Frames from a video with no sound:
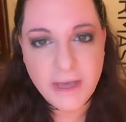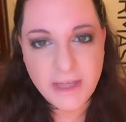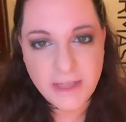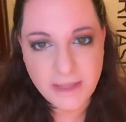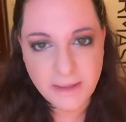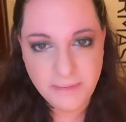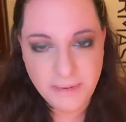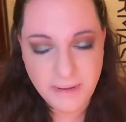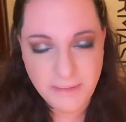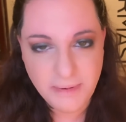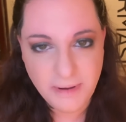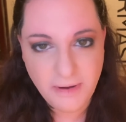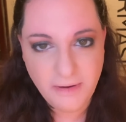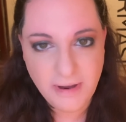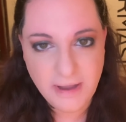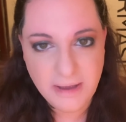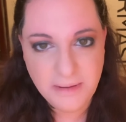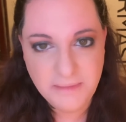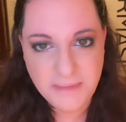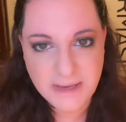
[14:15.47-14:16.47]
The BB
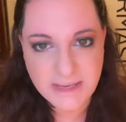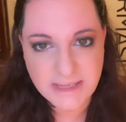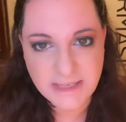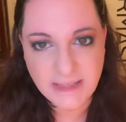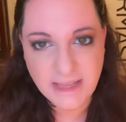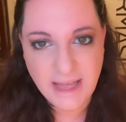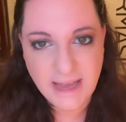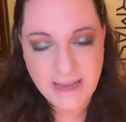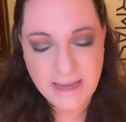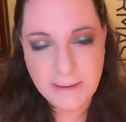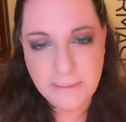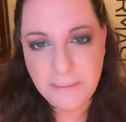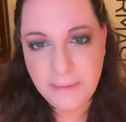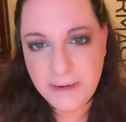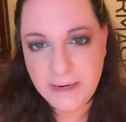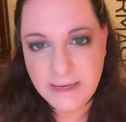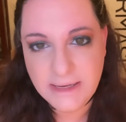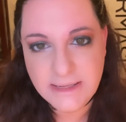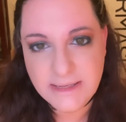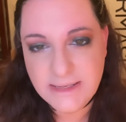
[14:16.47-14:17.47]
cream is light, but
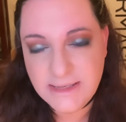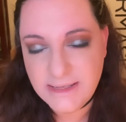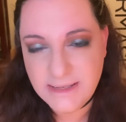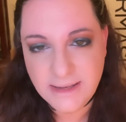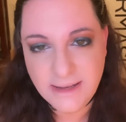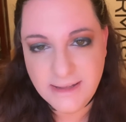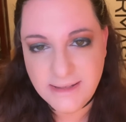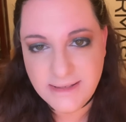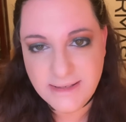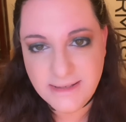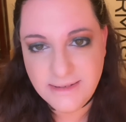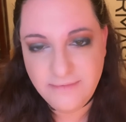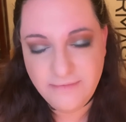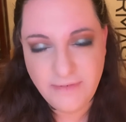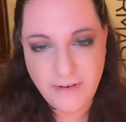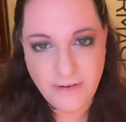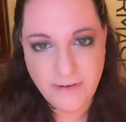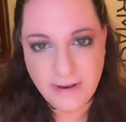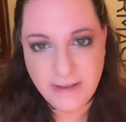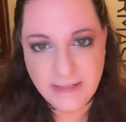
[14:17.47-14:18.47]
it's
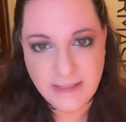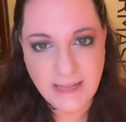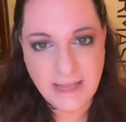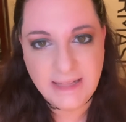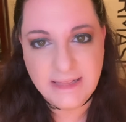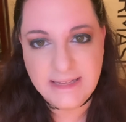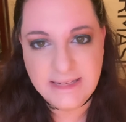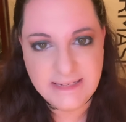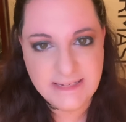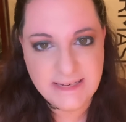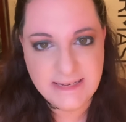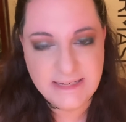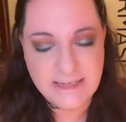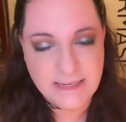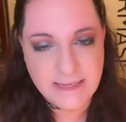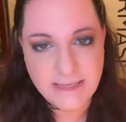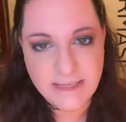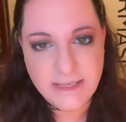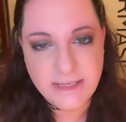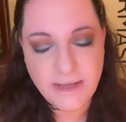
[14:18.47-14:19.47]
very lightly
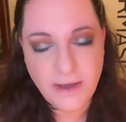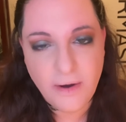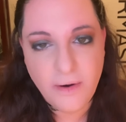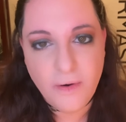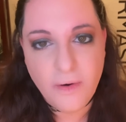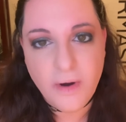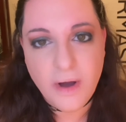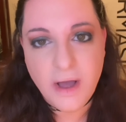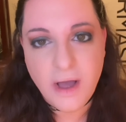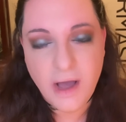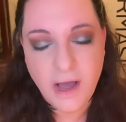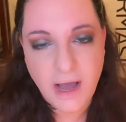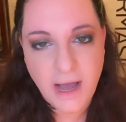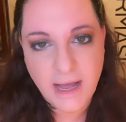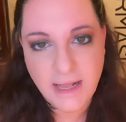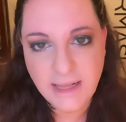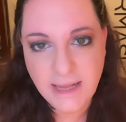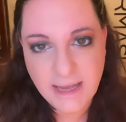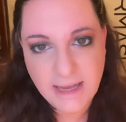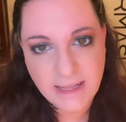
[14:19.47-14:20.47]
tinted. So I
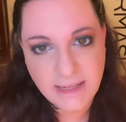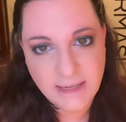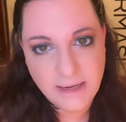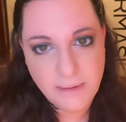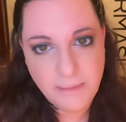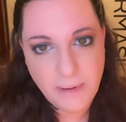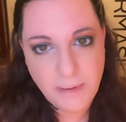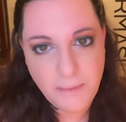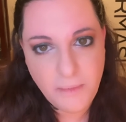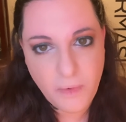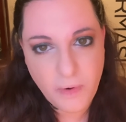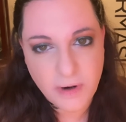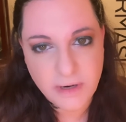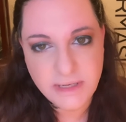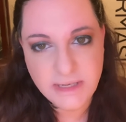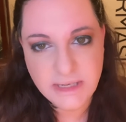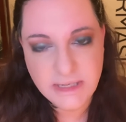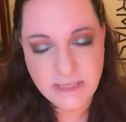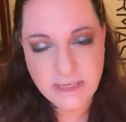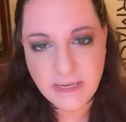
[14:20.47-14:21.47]
like a little bit more
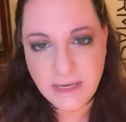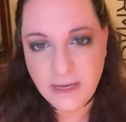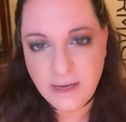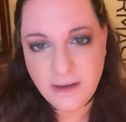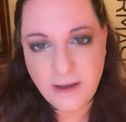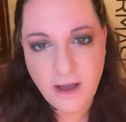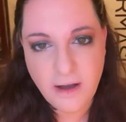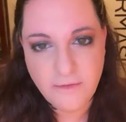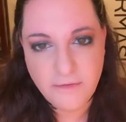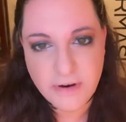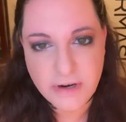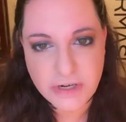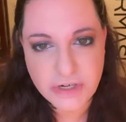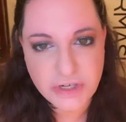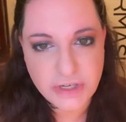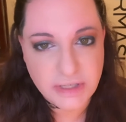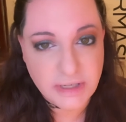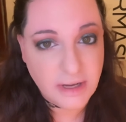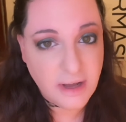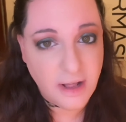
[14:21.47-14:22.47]
tinting and coverage
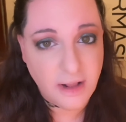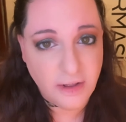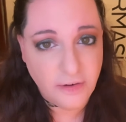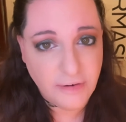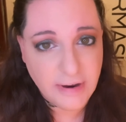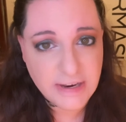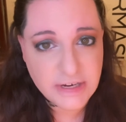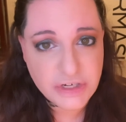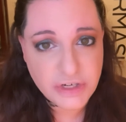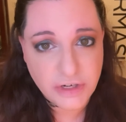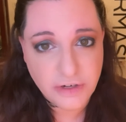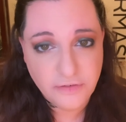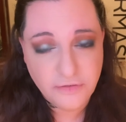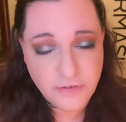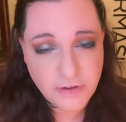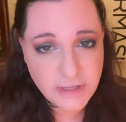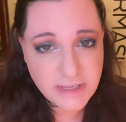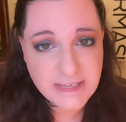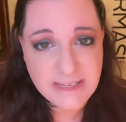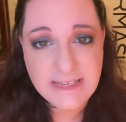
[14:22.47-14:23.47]
than the coloration for
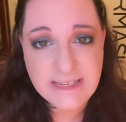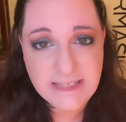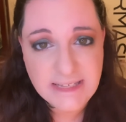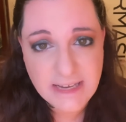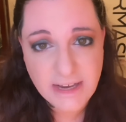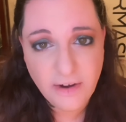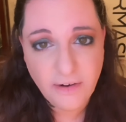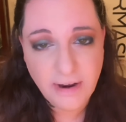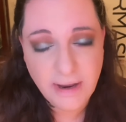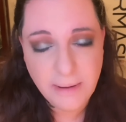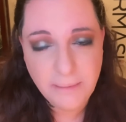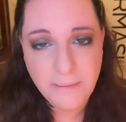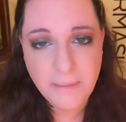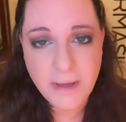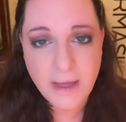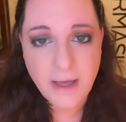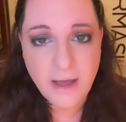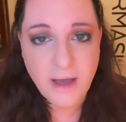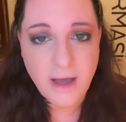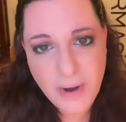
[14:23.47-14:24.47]
the CC cream.
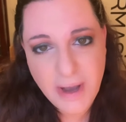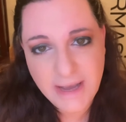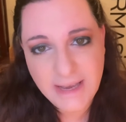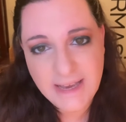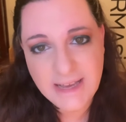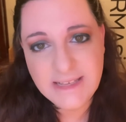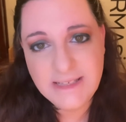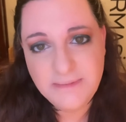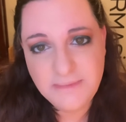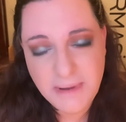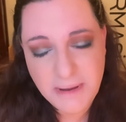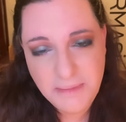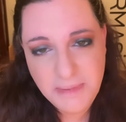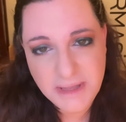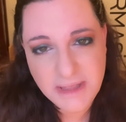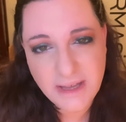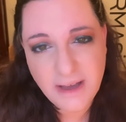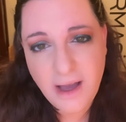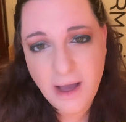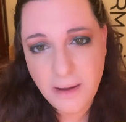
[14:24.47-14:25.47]
I guess maybe
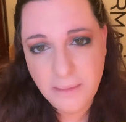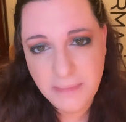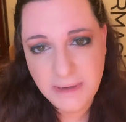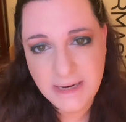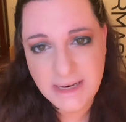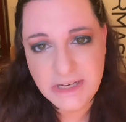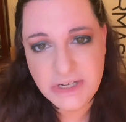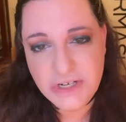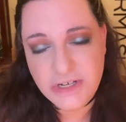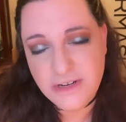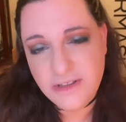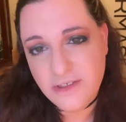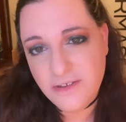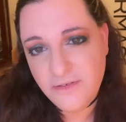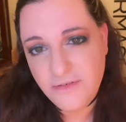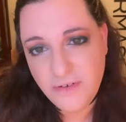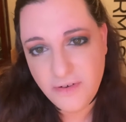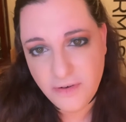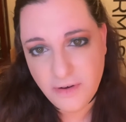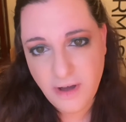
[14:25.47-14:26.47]
the combination of the
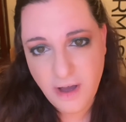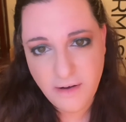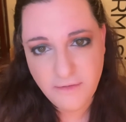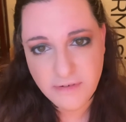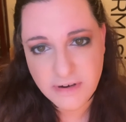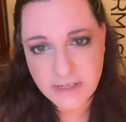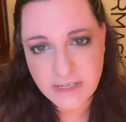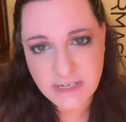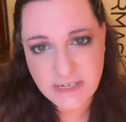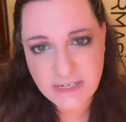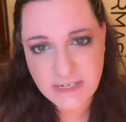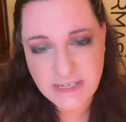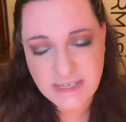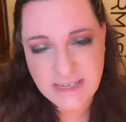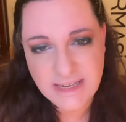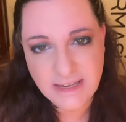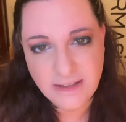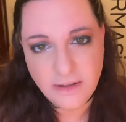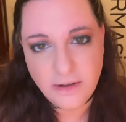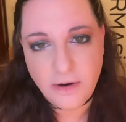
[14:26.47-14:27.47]
full coverage
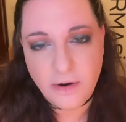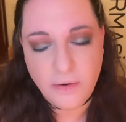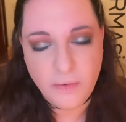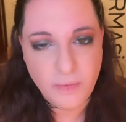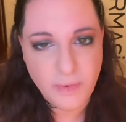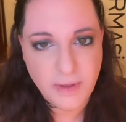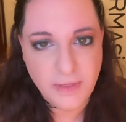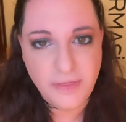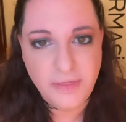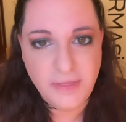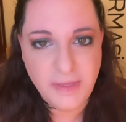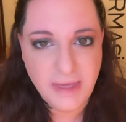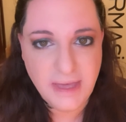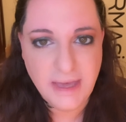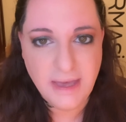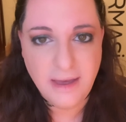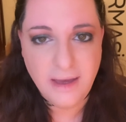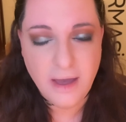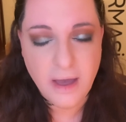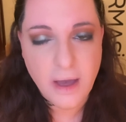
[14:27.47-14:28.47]
concealer with
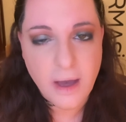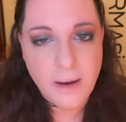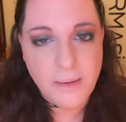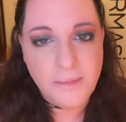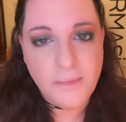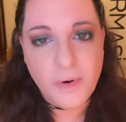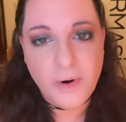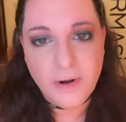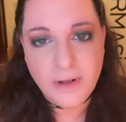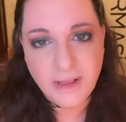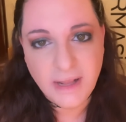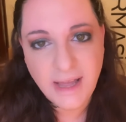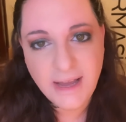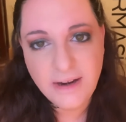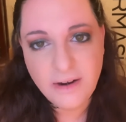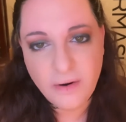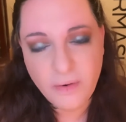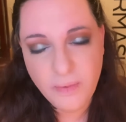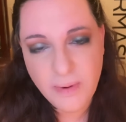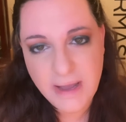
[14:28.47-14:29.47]
the more
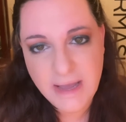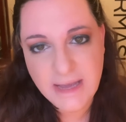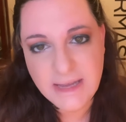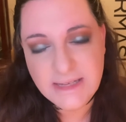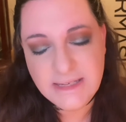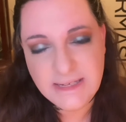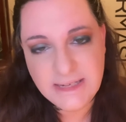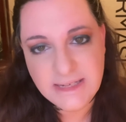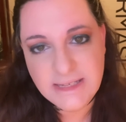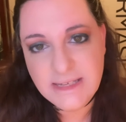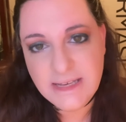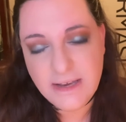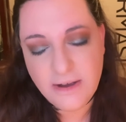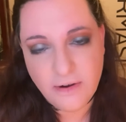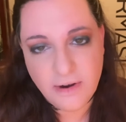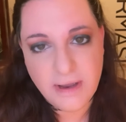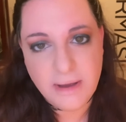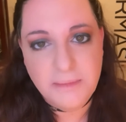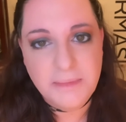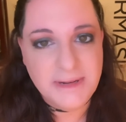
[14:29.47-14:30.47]
lighter weight CC
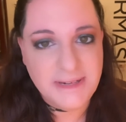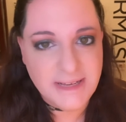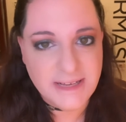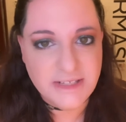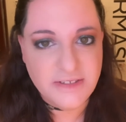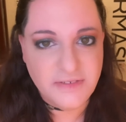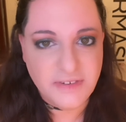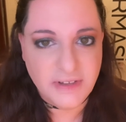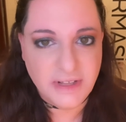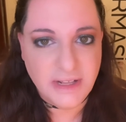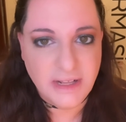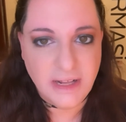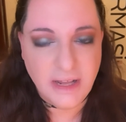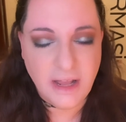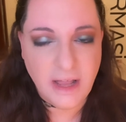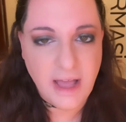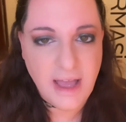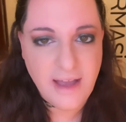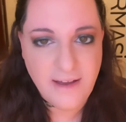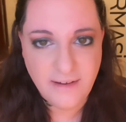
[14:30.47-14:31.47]
cream, it does feel a
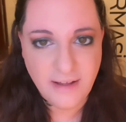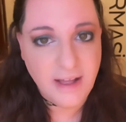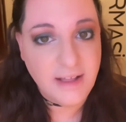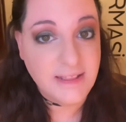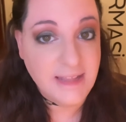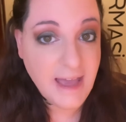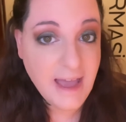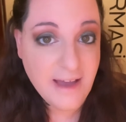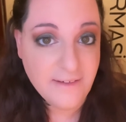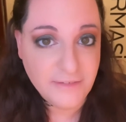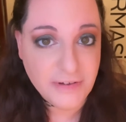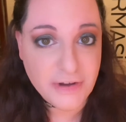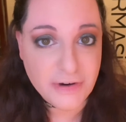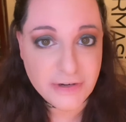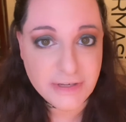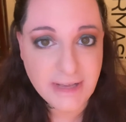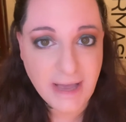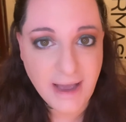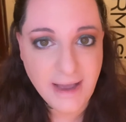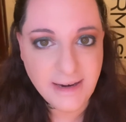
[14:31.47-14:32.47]
little on the heavier
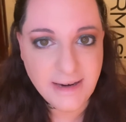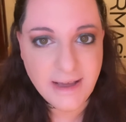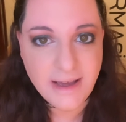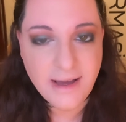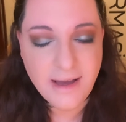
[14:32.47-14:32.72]
side.